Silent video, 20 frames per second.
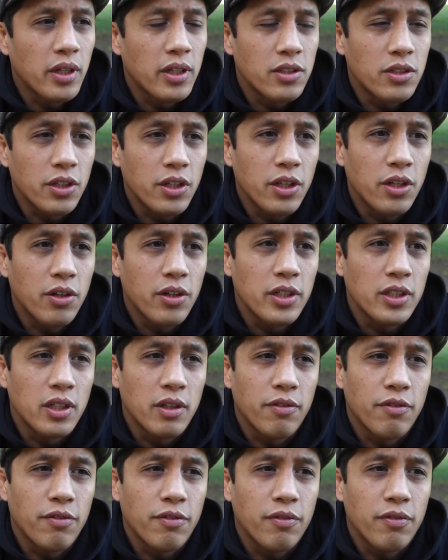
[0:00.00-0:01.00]
insecurities
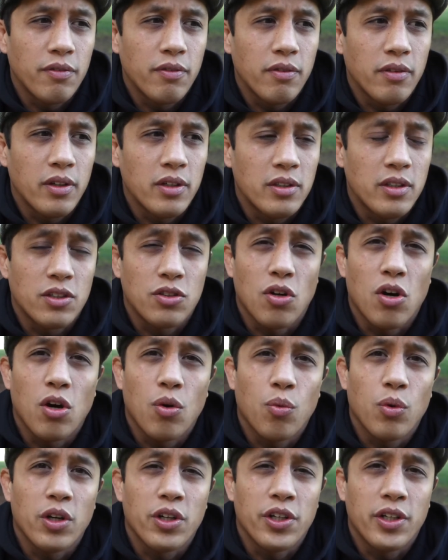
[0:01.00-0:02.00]
of, is this
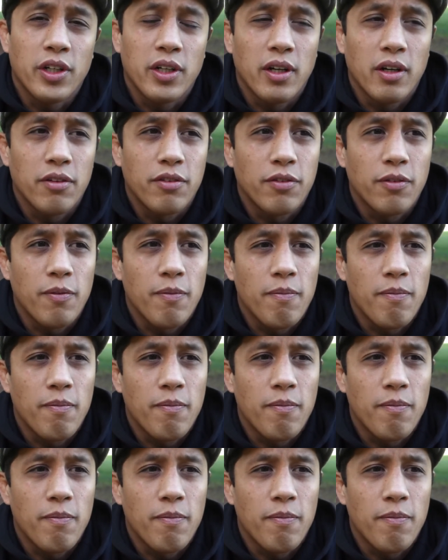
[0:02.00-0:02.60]
artwork good enough,